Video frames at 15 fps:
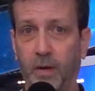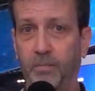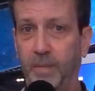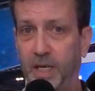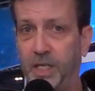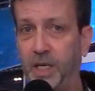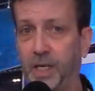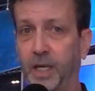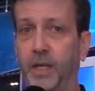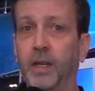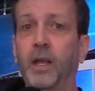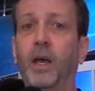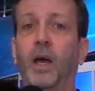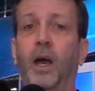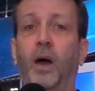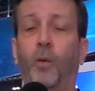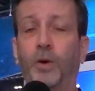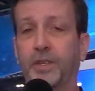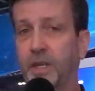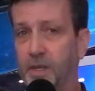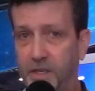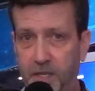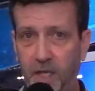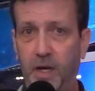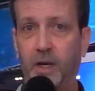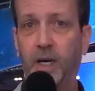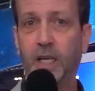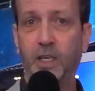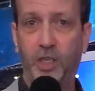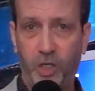in Michigan was
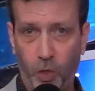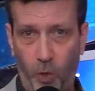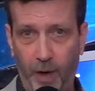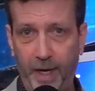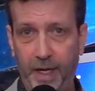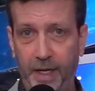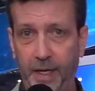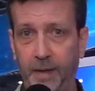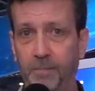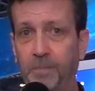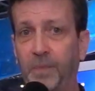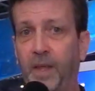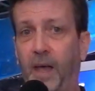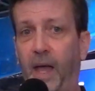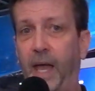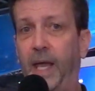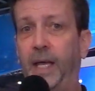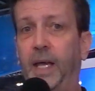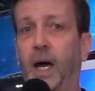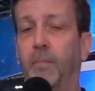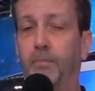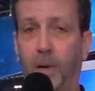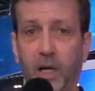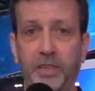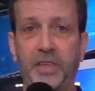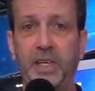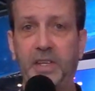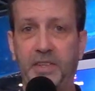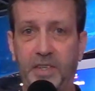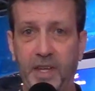considering joining a
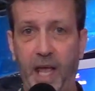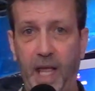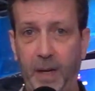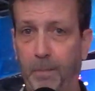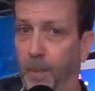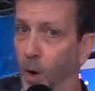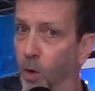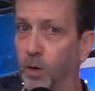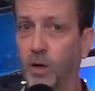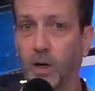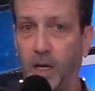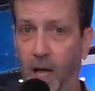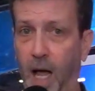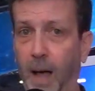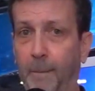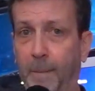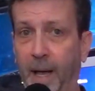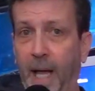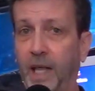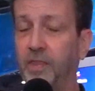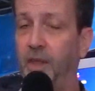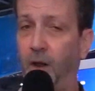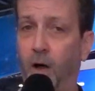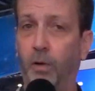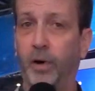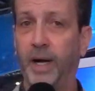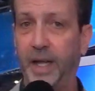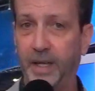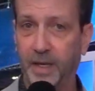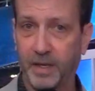multi-state poker compact that
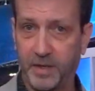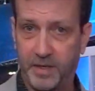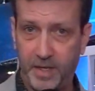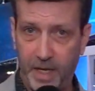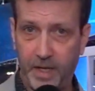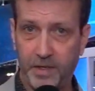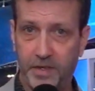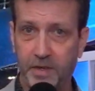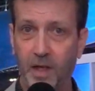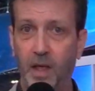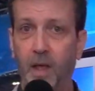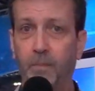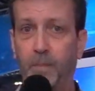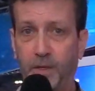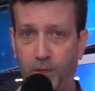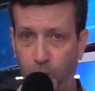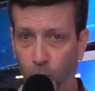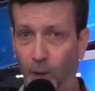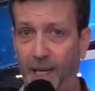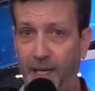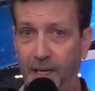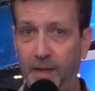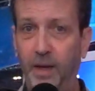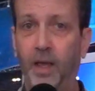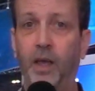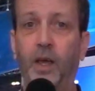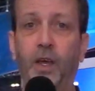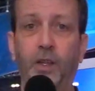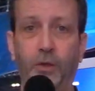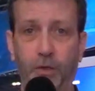already exists between
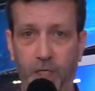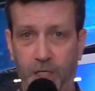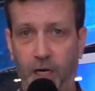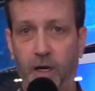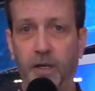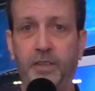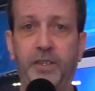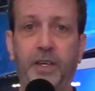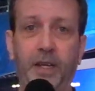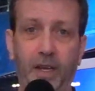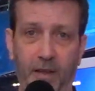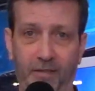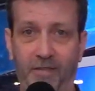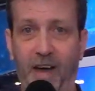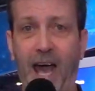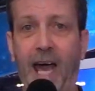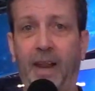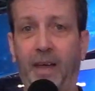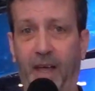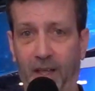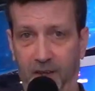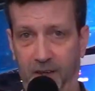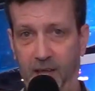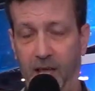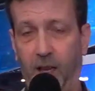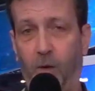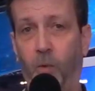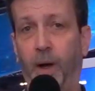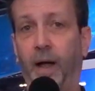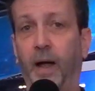New Jersey, Nevada, and
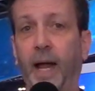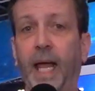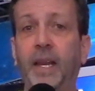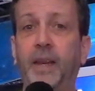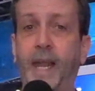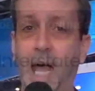Delaware. And